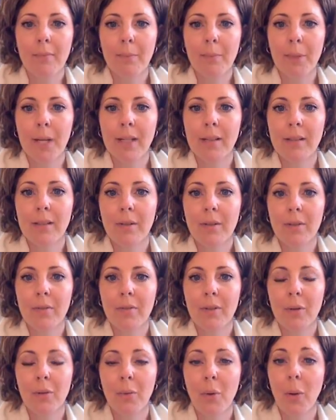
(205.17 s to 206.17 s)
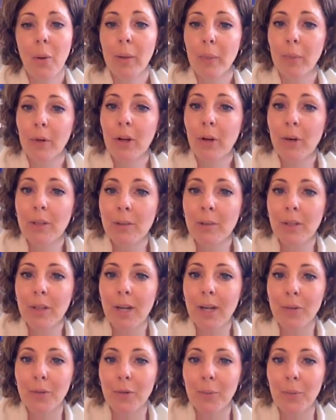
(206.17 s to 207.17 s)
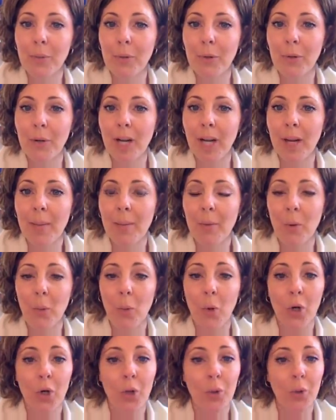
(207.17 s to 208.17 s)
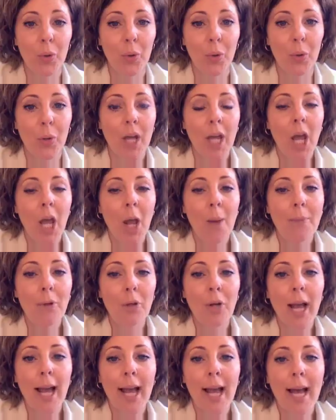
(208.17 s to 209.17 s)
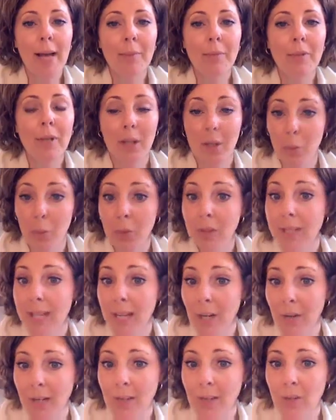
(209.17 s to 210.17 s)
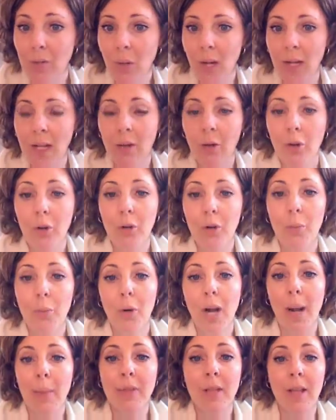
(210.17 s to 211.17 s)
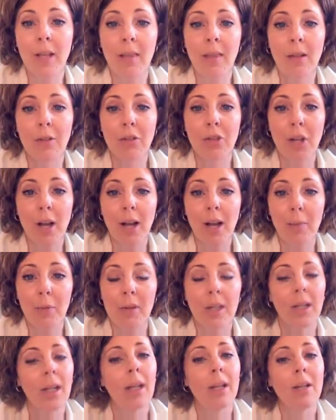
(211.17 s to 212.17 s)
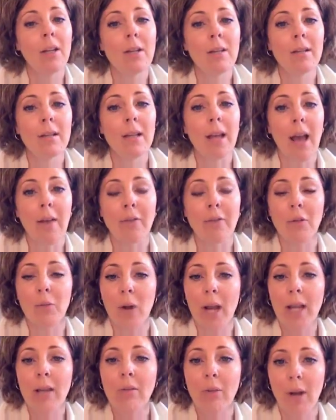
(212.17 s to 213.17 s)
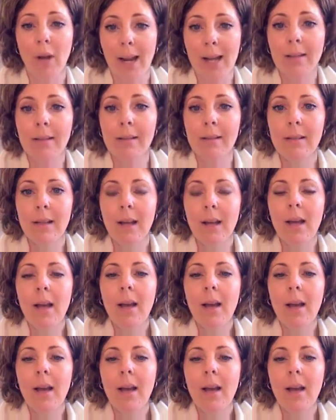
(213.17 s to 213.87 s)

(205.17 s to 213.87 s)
Because those of you who will go into a doctoral program, or who perhaps, and will take grants writing, or who perhaps in their job with an agency have to write grants,